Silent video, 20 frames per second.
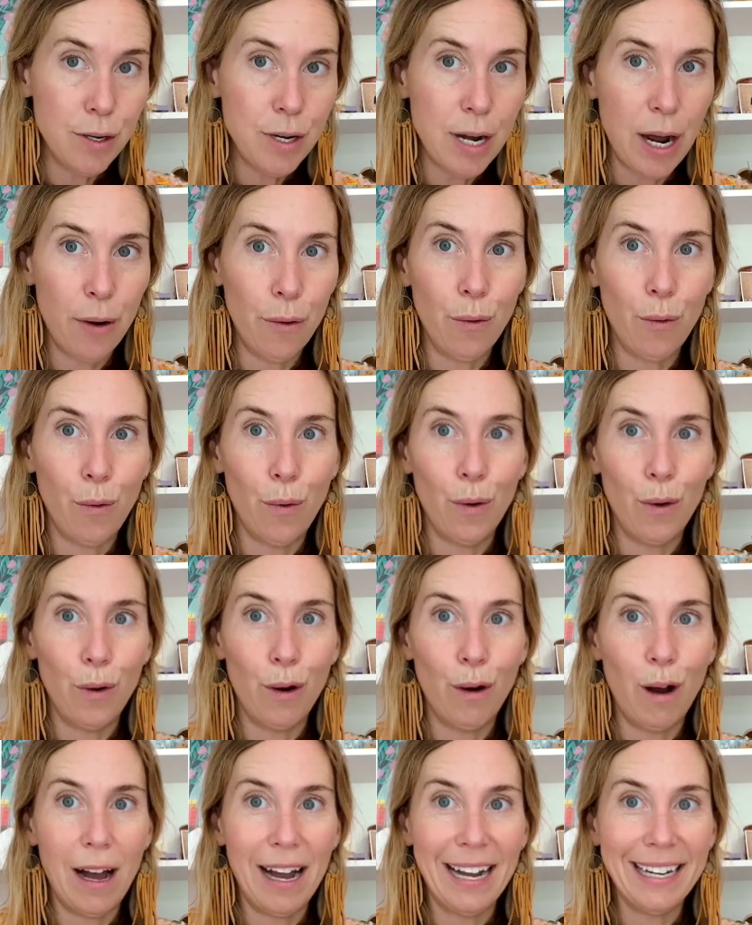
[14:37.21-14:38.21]
Now,
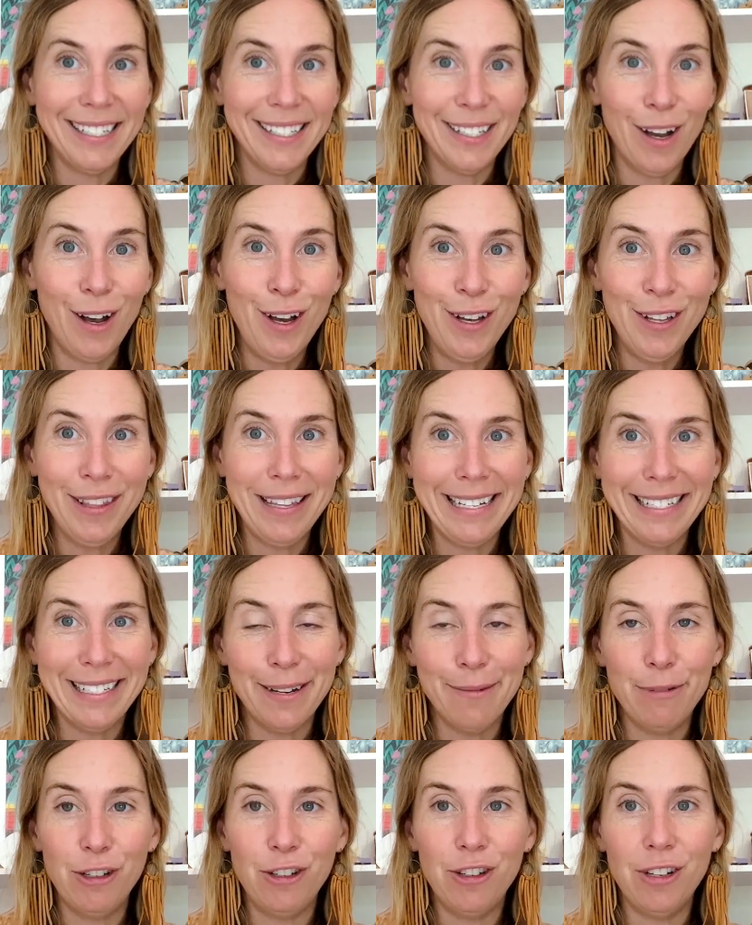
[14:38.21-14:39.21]
I saw all these
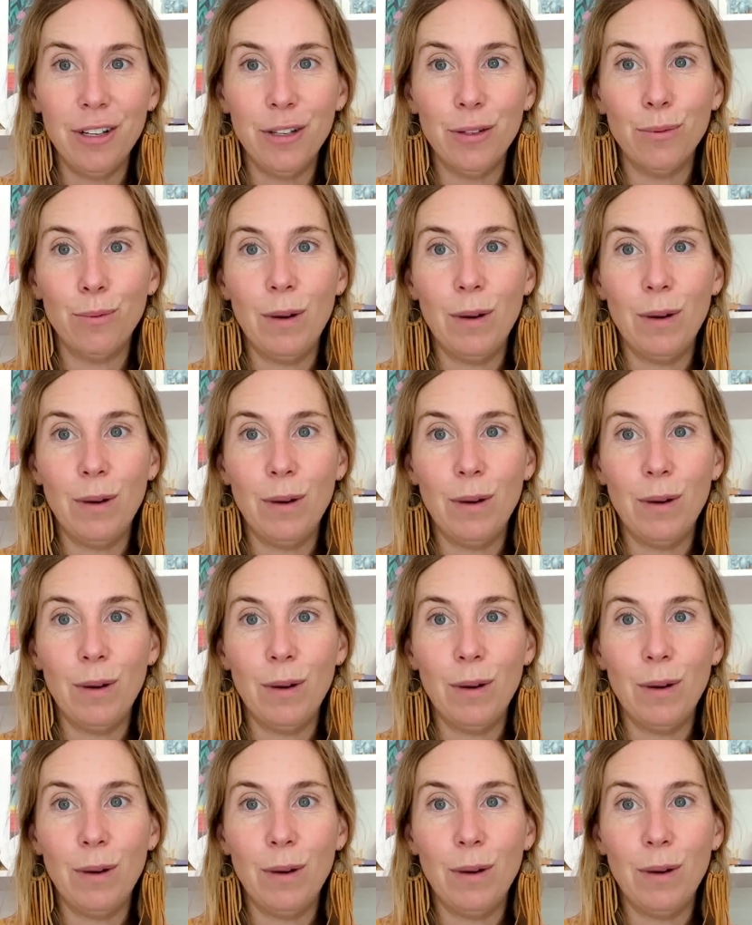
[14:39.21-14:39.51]
images,